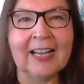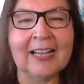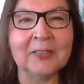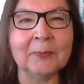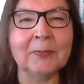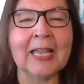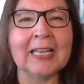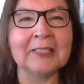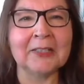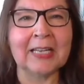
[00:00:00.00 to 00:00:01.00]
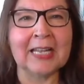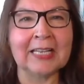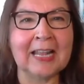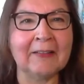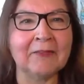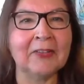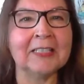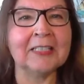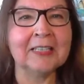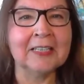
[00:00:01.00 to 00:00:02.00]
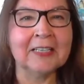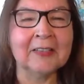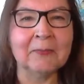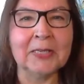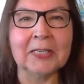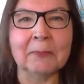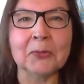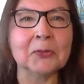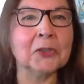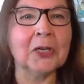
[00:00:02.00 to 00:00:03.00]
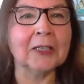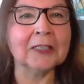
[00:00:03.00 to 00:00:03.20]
to play so that I can have fun being a pool shark.